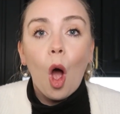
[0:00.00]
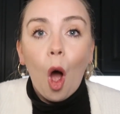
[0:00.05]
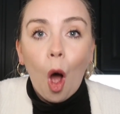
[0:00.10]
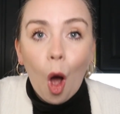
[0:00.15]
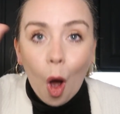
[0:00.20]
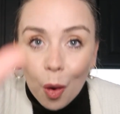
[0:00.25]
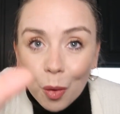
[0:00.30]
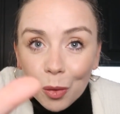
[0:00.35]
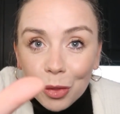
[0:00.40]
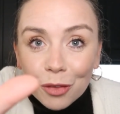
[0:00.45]

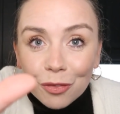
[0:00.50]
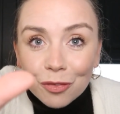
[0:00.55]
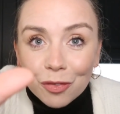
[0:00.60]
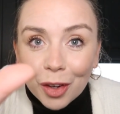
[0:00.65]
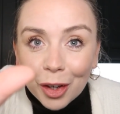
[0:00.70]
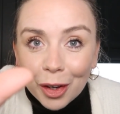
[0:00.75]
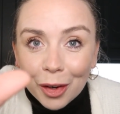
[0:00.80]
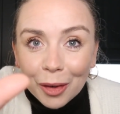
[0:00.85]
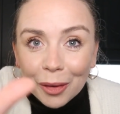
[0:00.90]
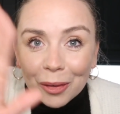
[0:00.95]
Hold the
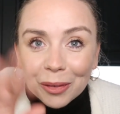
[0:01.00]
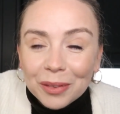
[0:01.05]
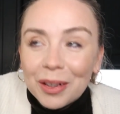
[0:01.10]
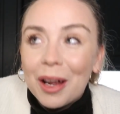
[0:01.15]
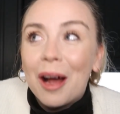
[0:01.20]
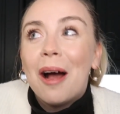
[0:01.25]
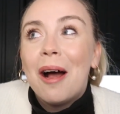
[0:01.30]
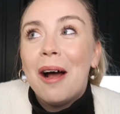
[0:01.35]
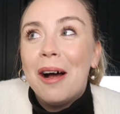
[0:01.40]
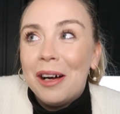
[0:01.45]
phone,
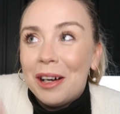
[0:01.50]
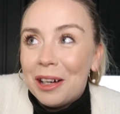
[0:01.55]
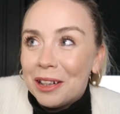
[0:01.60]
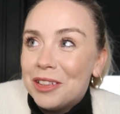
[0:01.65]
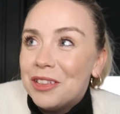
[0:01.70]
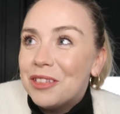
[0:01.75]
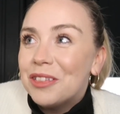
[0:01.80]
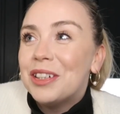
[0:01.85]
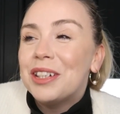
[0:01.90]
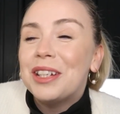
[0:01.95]

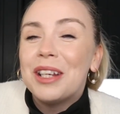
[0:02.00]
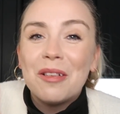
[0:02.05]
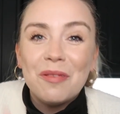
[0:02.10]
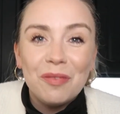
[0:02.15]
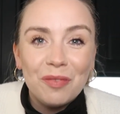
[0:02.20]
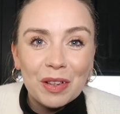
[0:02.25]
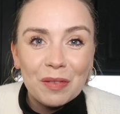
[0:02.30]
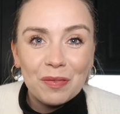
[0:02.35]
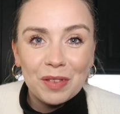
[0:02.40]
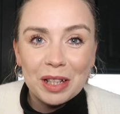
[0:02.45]

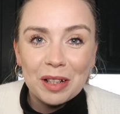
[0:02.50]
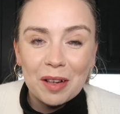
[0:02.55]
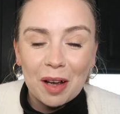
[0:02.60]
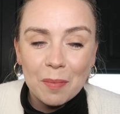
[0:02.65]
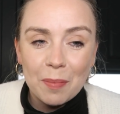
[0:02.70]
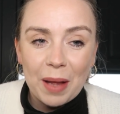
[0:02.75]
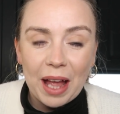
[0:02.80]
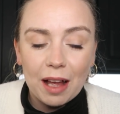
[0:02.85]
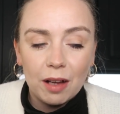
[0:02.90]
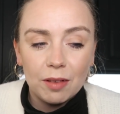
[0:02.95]

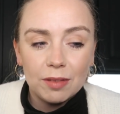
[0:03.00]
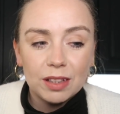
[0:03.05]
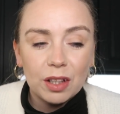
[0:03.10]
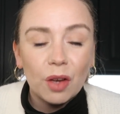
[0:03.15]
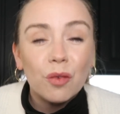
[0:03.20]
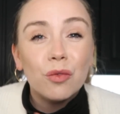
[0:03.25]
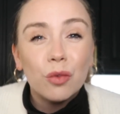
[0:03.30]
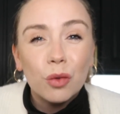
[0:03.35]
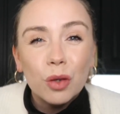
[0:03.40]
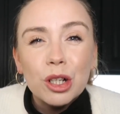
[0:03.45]

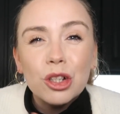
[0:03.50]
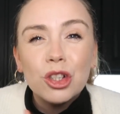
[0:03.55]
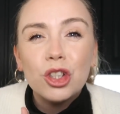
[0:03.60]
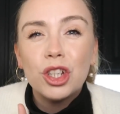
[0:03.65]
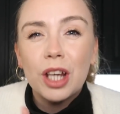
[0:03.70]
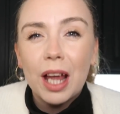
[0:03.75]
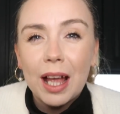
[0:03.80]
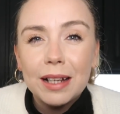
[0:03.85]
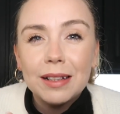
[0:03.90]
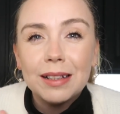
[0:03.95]
£159 for a
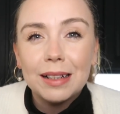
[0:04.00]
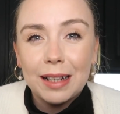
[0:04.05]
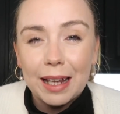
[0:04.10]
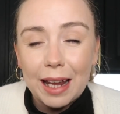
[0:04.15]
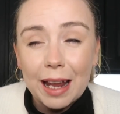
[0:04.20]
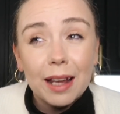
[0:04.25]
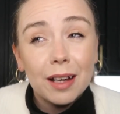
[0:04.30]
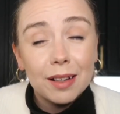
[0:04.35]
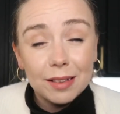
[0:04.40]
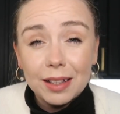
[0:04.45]

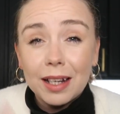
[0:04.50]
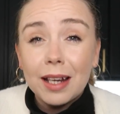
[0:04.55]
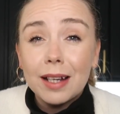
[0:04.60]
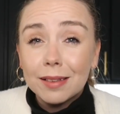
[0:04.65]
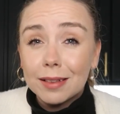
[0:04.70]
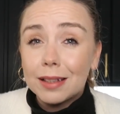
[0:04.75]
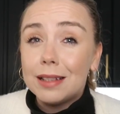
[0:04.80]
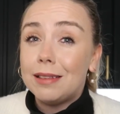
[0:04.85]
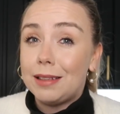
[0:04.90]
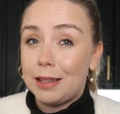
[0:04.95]
chandelier, because it
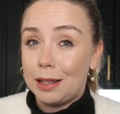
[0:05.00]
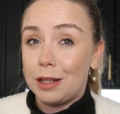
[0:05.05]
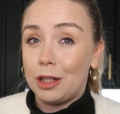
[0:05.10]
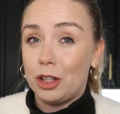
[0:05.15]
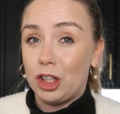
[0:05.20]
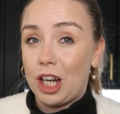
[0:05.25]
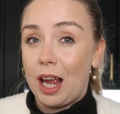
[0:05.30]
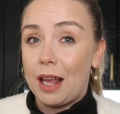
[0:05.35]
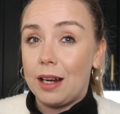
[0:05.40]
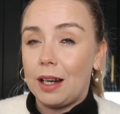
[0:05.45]
is considered
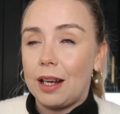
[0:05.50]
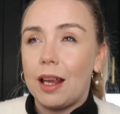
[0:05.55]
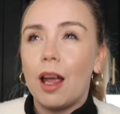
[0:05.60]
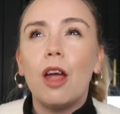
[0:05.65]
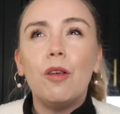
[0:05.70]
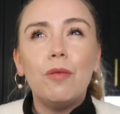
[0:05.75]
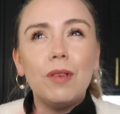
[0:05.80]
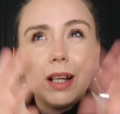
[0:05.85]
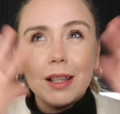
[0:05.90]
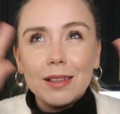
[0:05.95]
a chandelier.
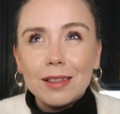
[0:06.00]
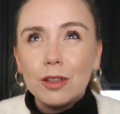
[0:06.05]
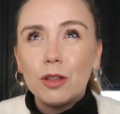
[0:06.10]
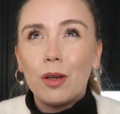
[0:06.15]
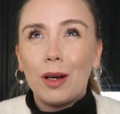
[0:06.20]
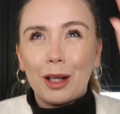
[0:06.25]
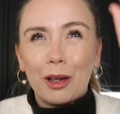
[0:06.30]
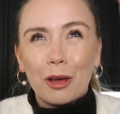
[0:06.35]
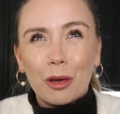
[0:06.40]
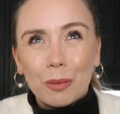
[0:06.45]
I realize it's
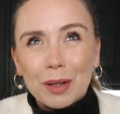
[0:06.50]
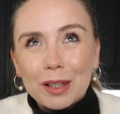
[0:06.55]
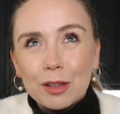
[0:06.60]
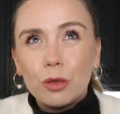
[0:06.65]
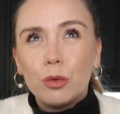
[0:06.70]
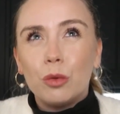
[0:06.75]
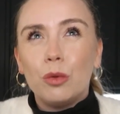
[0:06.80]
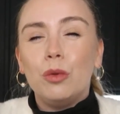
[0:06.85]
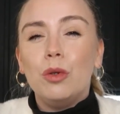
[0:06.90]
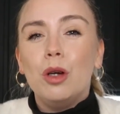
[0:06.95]
not like a
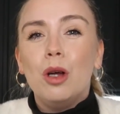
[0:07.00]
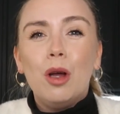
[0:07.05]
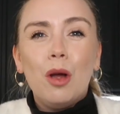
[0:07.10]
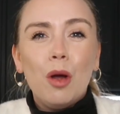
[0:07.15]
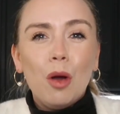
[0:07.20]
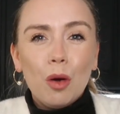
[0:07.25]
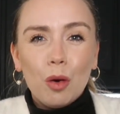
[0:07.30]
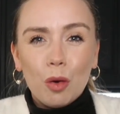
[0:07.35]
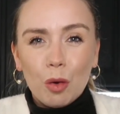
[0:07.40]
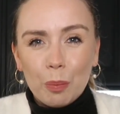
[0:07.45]
crystal
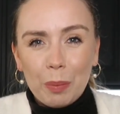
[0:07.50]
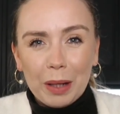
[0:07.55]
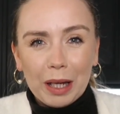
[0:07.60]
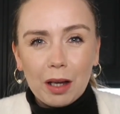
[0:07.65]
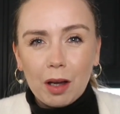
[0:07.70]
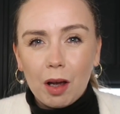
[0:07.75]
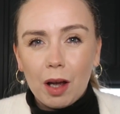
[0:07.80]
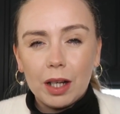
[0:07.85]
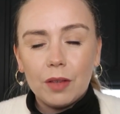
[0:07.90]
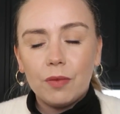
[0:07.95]
or
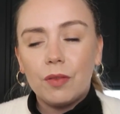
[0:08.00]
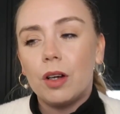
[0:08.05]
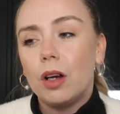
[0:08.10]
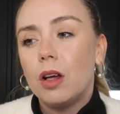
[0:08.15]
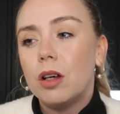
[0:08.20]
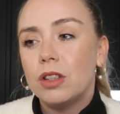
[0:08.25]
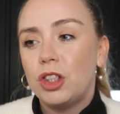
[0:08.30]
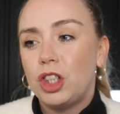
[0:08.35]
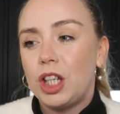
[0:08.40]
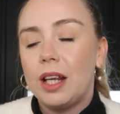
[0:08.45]
big kind of
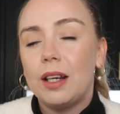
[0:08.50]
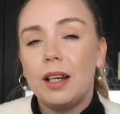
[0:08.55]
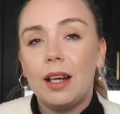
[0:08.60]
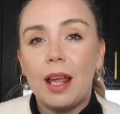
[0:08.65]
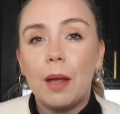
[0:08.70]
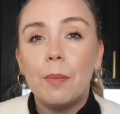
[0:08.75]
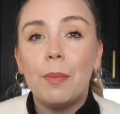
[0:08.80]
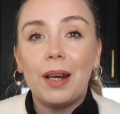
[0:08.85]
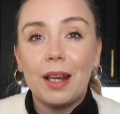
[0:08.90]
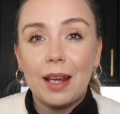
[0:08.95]
glass
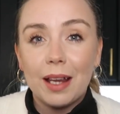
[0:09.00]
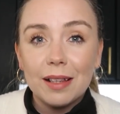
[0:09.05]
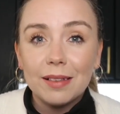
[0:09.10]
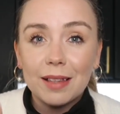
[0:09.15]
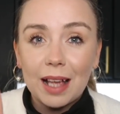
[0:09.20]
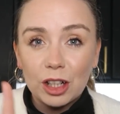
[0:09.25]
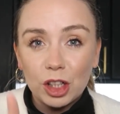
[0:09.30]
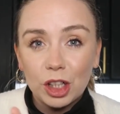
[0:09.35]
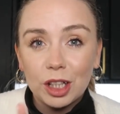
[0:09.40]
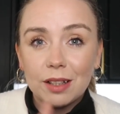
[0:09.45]
chandelier, but it is
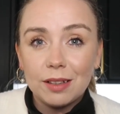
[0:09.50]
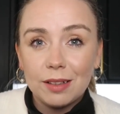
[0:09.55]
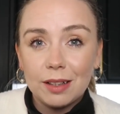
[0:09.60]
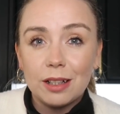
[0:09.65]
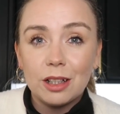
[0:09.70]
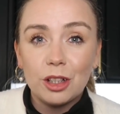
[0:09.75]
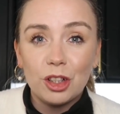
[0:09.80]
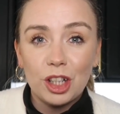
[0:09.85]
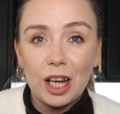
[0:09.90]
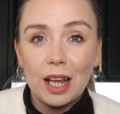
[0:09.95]
actually
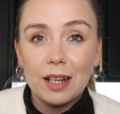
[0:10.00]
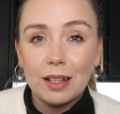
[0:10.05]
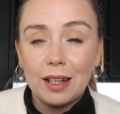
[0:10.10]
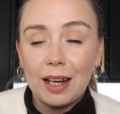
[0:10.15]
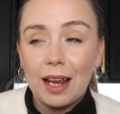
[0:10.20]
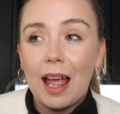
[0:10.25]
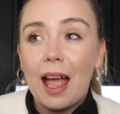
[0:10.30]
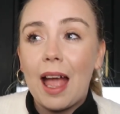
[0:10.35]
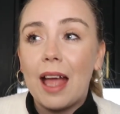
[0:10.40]
considered a chandelier.